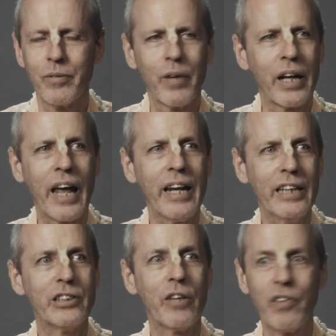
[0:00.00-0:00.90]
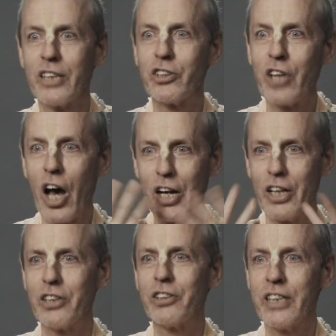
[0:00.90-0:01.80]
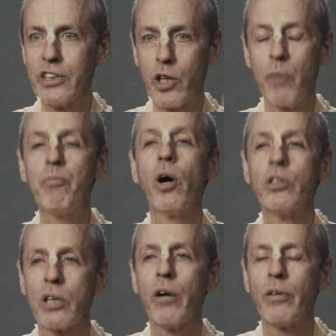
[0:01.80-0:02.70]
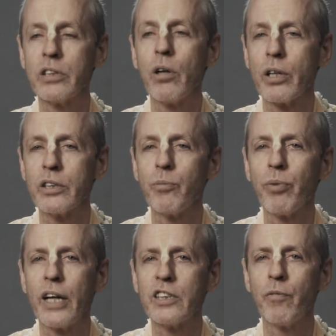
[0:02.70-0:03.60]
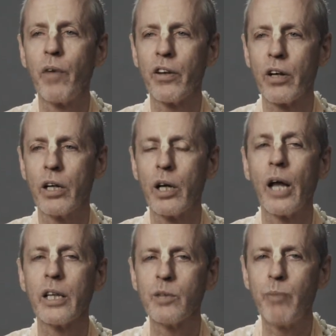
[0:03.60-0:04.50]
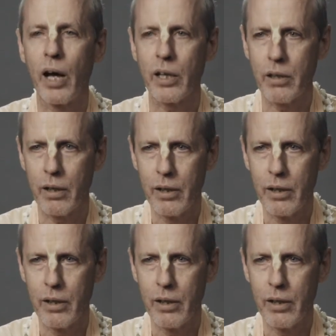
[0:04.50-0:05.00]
And he's even astonished. He's composed 100 slokas in praise of Mother Ganga on the spot.